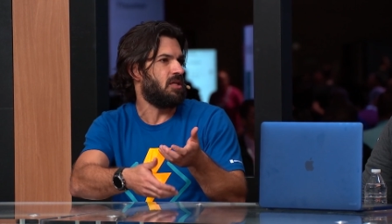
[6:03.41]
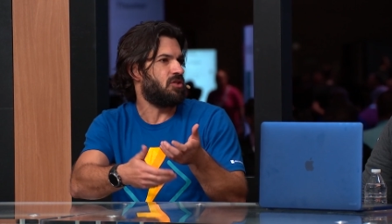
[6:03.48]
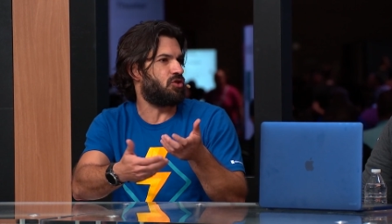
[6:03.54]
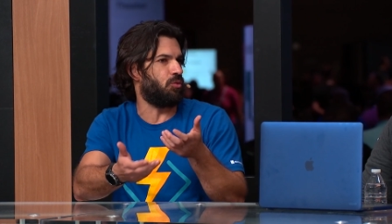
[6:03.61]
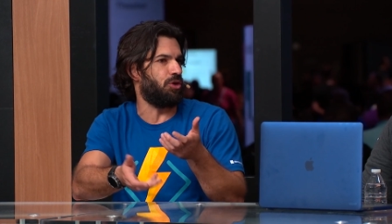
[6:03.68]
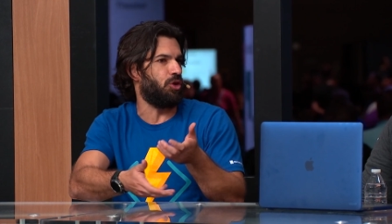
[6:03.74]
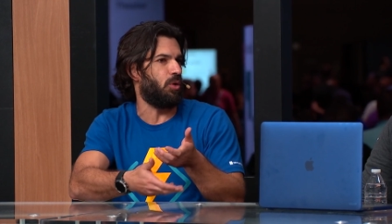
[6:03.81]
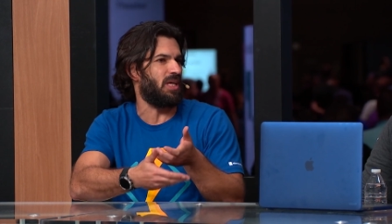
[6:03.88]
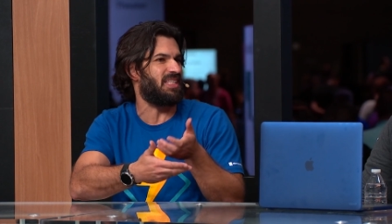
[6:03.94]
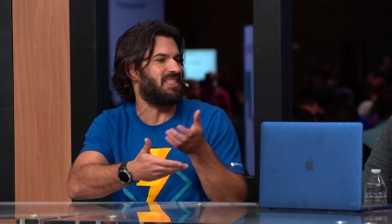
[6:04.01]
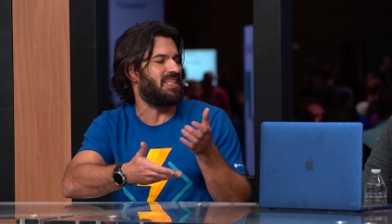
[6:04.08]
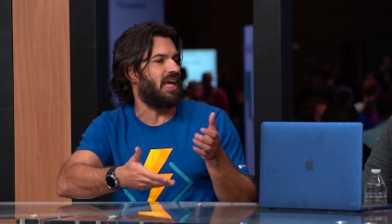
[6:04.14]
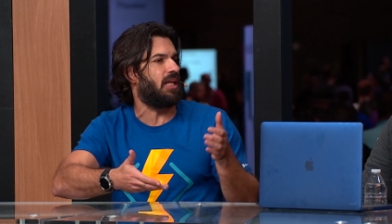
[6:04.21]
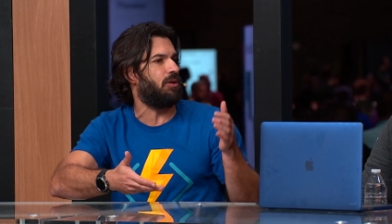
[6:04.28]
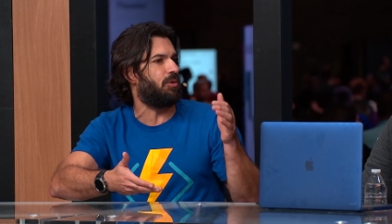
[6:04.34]
So we know
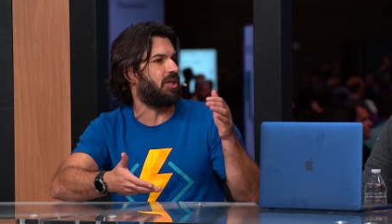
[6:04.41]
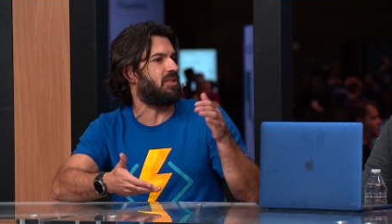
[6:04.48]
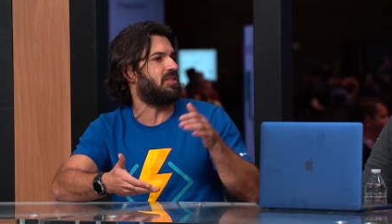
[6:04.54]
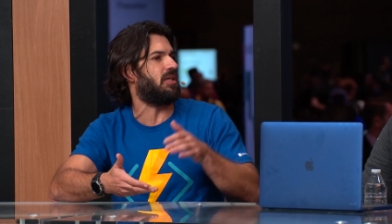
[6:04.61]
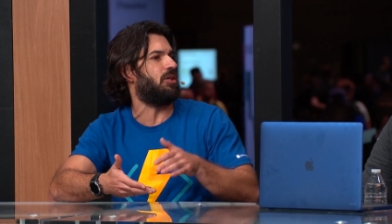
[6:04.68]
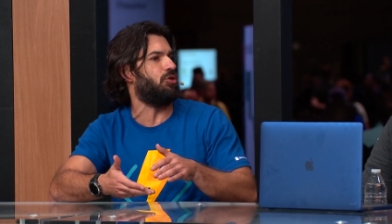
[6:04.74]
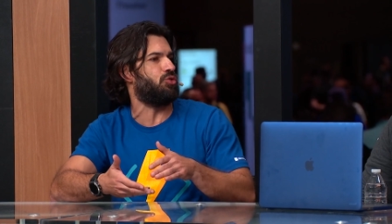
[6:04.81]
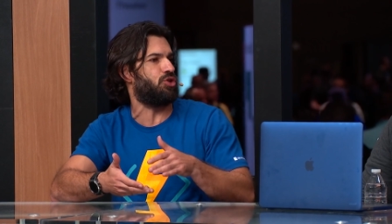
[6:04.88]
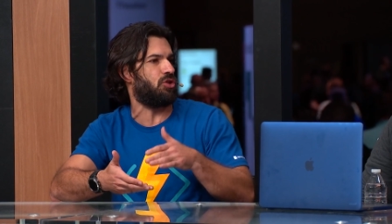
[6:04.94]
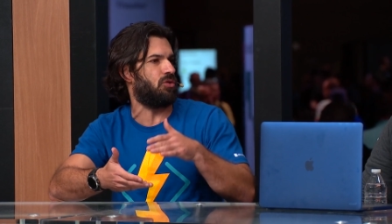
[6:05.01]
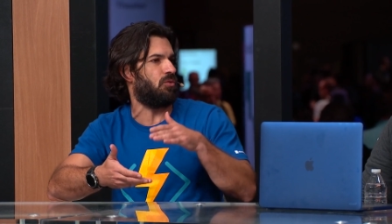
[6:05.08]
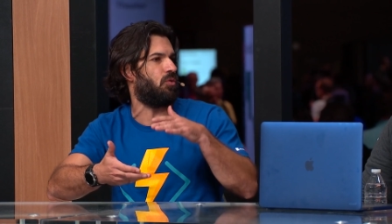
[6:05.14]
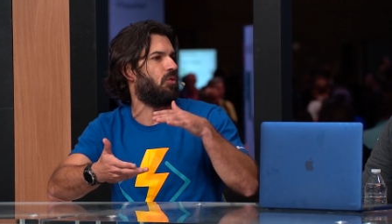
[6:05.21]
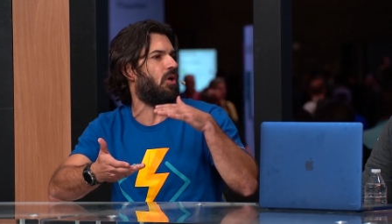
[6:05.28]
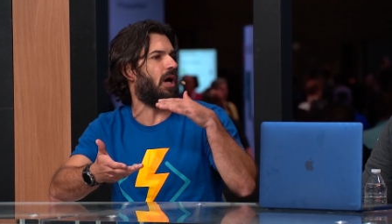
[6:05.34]
exactly where
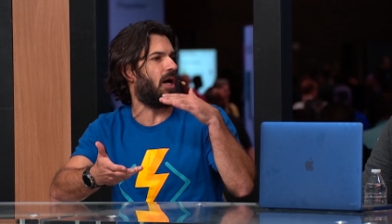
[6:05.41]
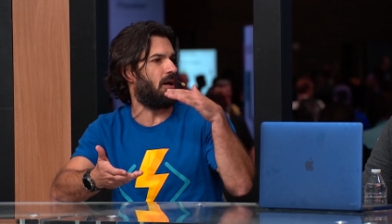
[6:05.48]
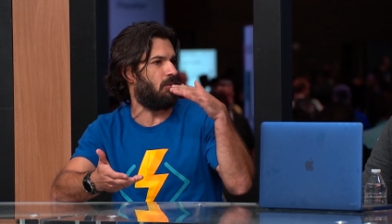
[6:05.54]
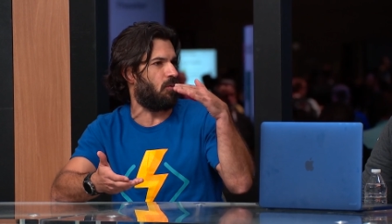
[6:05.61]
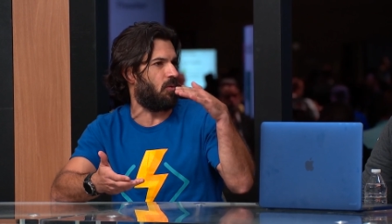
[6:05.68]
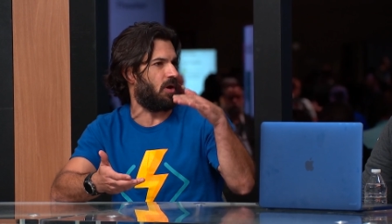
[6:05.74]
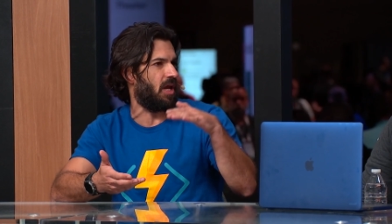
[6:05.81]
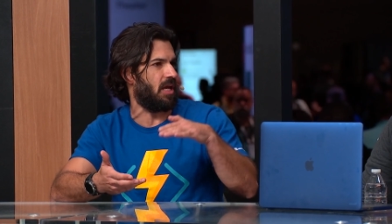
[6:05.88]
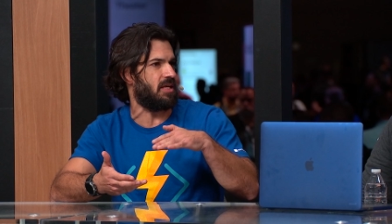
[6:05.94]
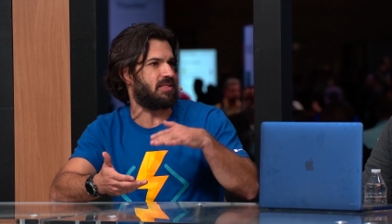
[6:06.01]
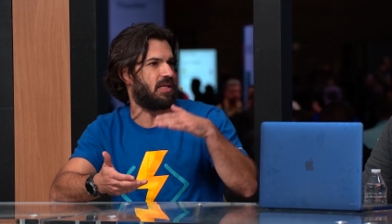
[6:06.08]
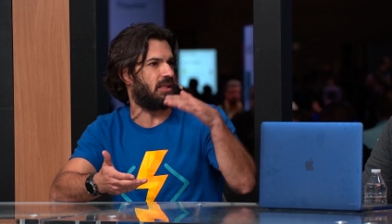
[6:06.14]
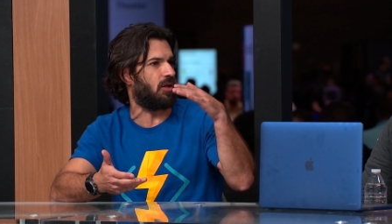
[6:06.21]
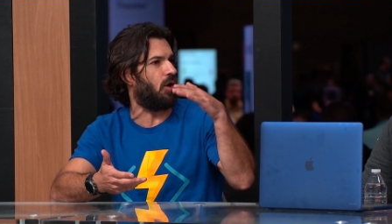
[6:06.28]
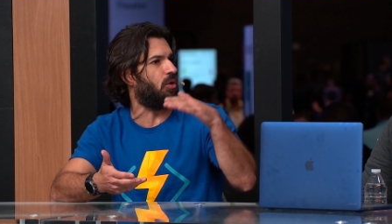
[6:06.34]
execution uh,
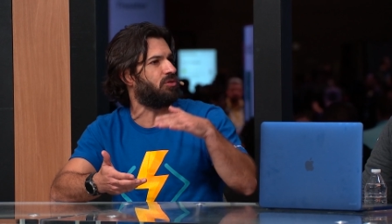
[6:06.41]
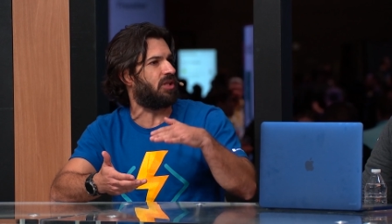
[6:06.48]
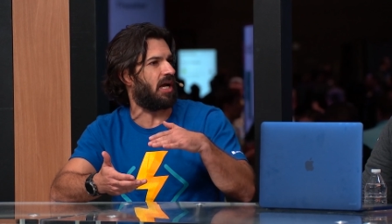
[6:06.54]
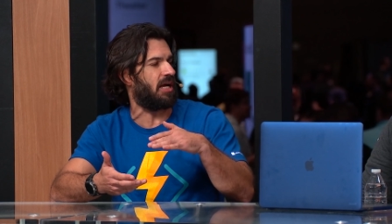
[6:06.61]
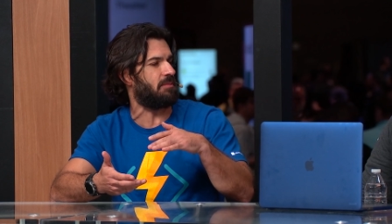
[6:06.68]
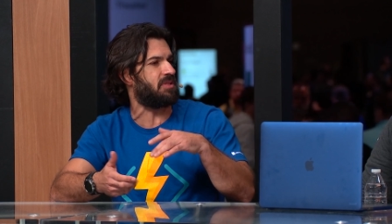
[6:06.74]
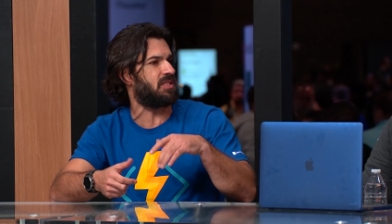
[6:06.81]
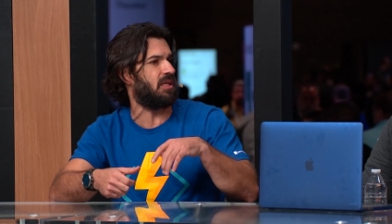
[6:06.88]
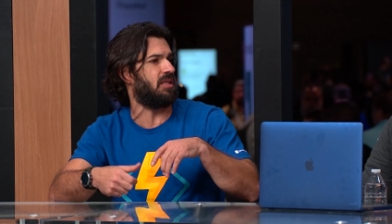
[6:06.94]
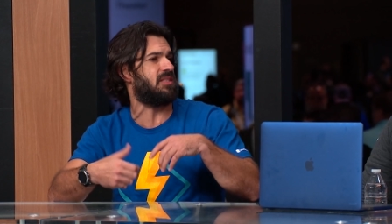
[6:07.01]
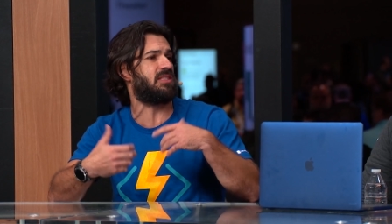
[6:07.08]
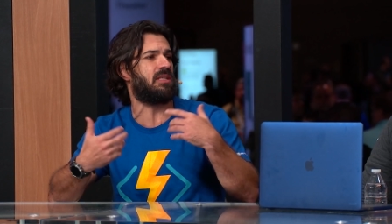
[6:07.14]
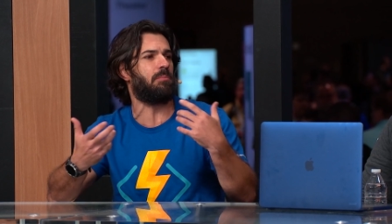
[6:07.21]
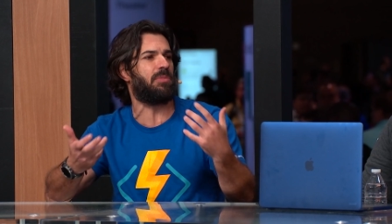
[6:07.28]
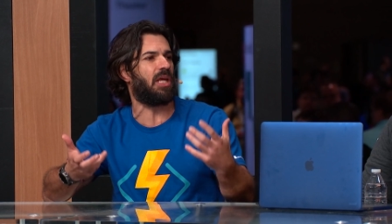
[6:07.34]
is at all times. And
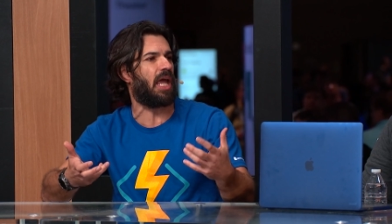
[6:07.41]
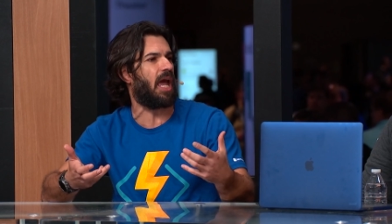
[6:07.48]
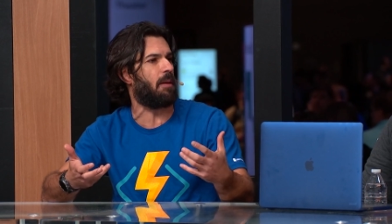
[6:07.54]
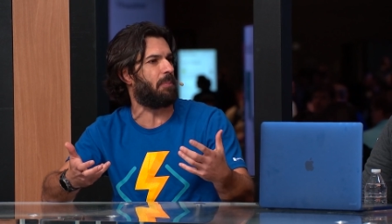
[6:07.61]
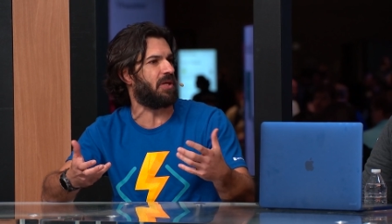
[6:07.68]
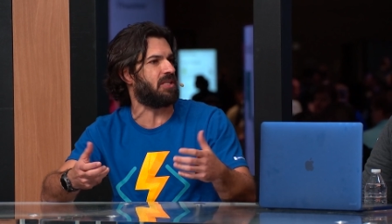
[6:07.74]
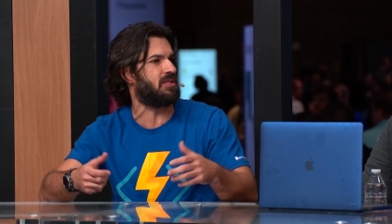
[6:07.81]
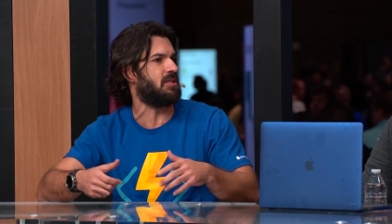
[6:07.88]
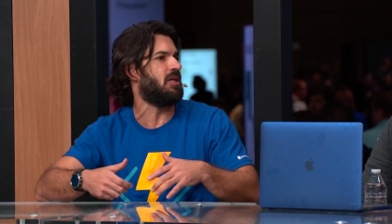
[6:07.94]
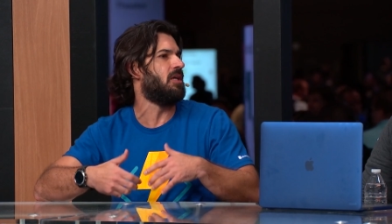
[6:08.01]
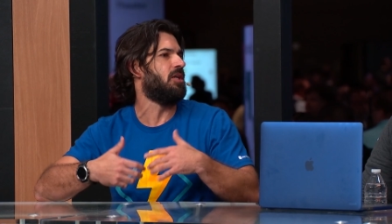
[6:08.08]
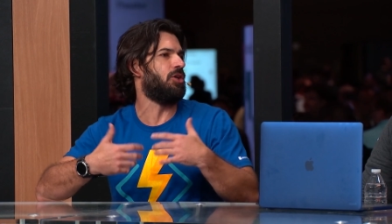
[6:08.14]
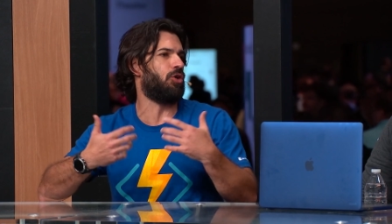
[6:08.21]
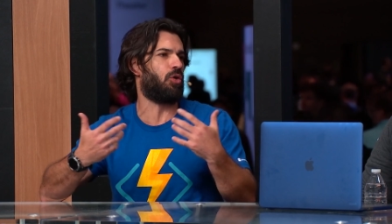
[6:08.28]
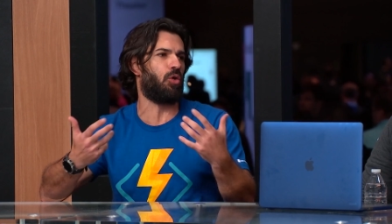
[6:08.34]
something happens,
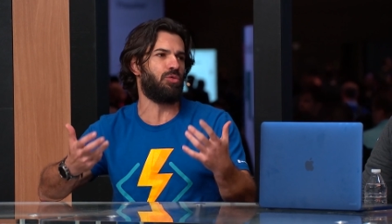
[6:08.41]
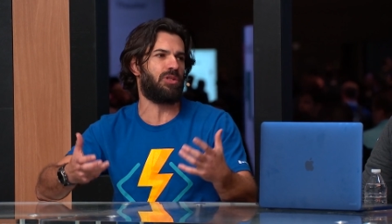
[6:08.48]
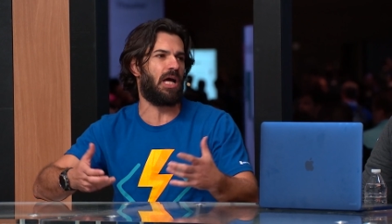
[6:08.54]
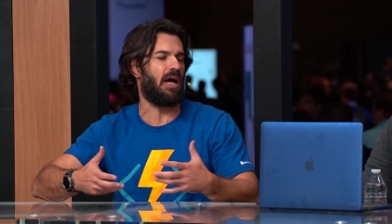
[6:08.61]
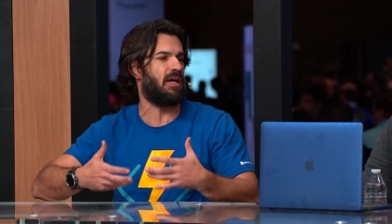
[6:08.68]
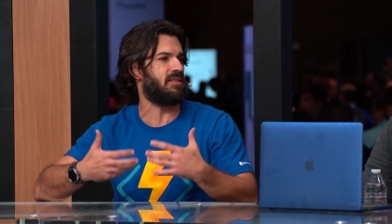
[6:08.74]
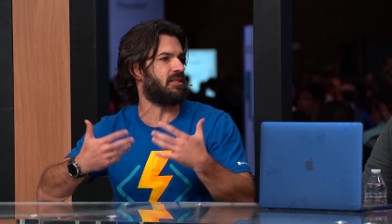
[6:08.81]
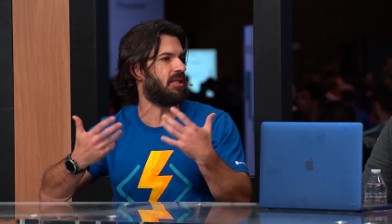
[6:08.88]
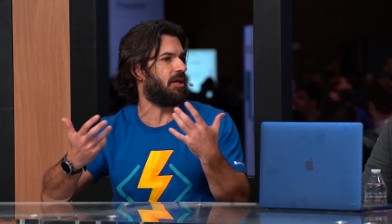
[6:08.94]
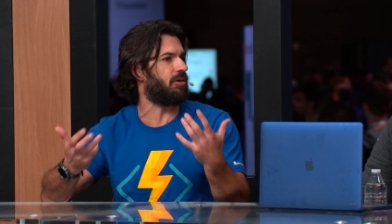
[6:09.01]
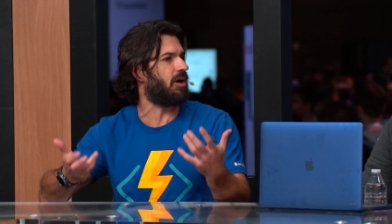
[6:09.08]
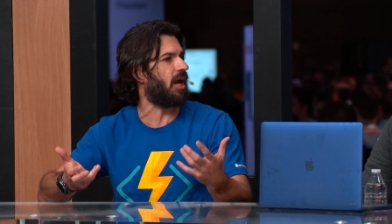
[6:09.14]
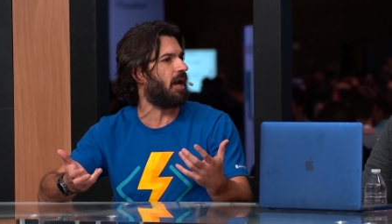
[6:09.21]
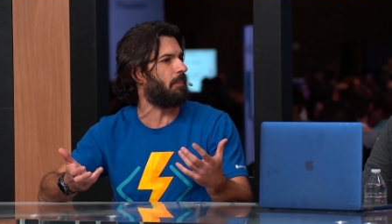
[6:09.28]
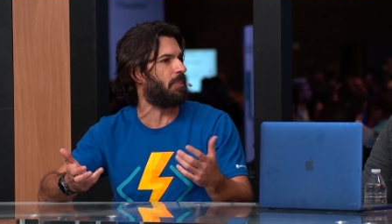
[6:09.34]
your code dies, an
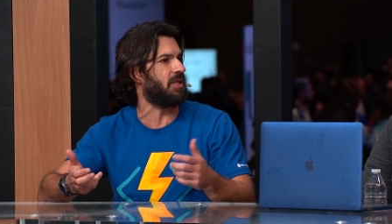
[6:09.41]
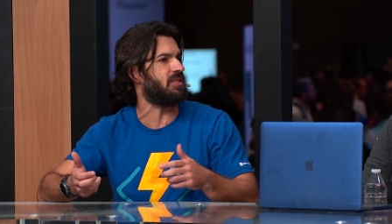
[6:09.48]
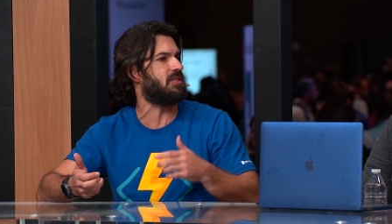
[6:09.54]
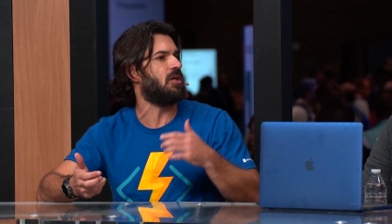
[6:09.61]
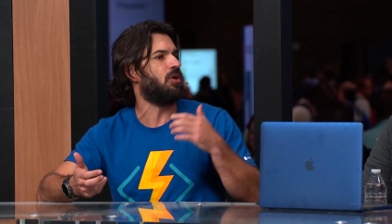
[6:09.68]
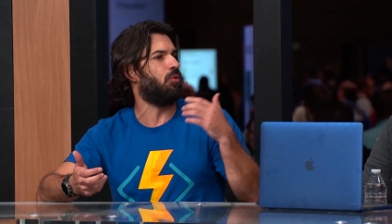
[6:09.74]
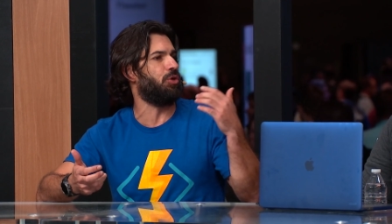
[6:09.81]
error happens.